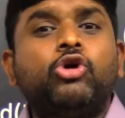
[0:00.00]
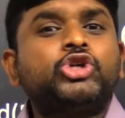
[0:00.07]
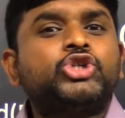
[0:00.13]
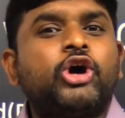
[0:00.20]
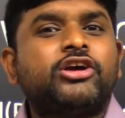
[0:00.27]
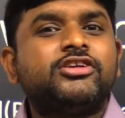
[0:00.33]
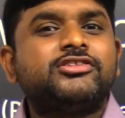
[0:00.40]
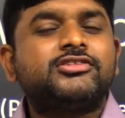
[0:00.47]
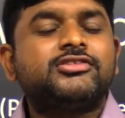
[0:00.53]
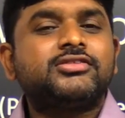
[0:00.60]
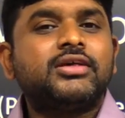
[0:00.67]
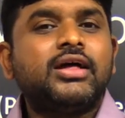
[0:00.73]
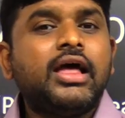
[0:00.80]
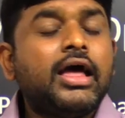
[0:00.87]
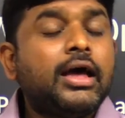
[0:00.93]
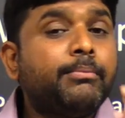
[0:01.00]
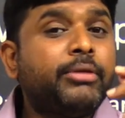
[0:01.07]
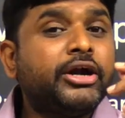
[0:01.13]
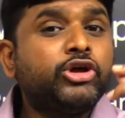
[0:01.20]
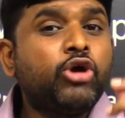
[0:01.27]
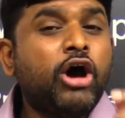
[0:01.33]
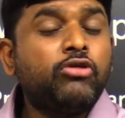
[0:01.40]
No choice.
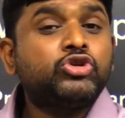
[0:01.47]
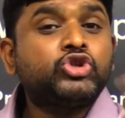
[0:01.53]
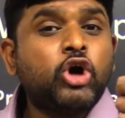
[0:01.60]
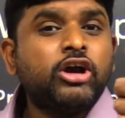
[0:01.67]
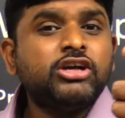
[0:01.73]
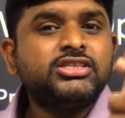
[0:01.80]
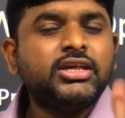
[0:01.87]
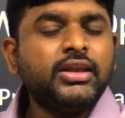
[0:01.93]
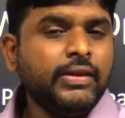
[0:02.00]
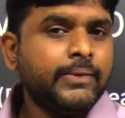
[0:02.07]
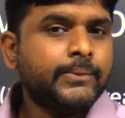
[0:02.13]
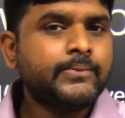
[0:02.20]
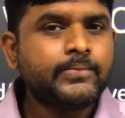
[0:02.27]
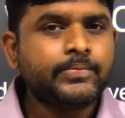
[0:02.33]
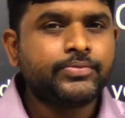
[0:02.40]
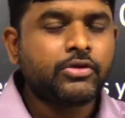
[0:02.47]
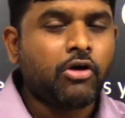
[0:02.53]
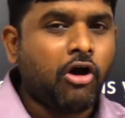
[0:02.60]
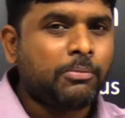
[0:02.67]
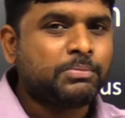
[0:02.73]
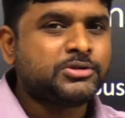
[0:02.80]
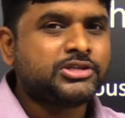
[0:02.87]
But you have choice in
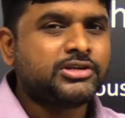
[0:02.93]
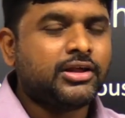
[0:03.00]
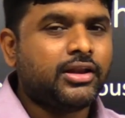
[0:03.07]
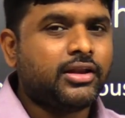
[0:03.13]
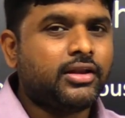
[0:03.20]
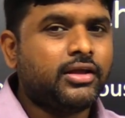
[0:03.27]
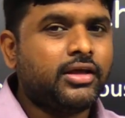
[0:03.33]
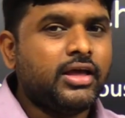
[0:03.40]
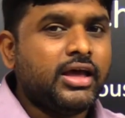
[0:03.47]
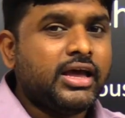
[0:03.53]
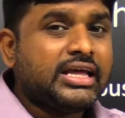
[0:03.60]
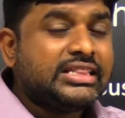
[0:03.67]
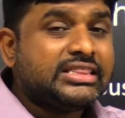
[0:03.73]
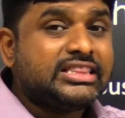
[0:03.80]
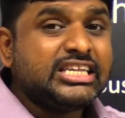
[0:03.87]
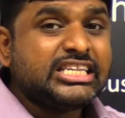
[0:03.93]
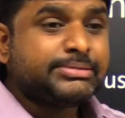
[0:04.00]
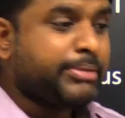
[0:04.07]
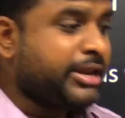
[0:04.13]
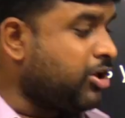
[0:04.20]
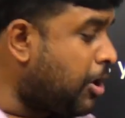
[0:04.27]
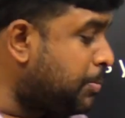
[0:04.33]
optional.
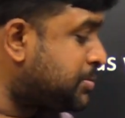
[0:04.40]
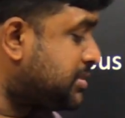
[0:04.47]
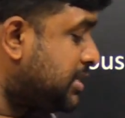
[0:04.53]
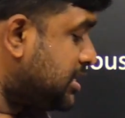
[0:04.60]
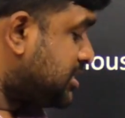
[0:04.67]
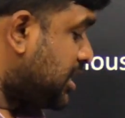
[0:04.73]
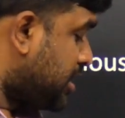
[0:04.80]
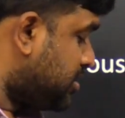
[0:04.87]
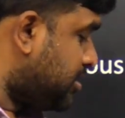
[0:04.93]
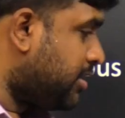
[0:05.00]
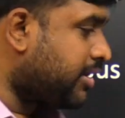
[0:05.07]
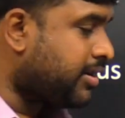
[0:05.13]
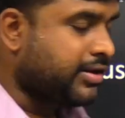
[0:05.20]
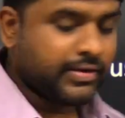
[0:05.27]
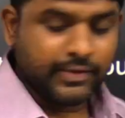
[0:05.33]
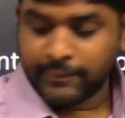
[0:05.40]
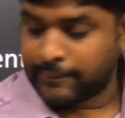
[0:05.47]
These many optionals are there.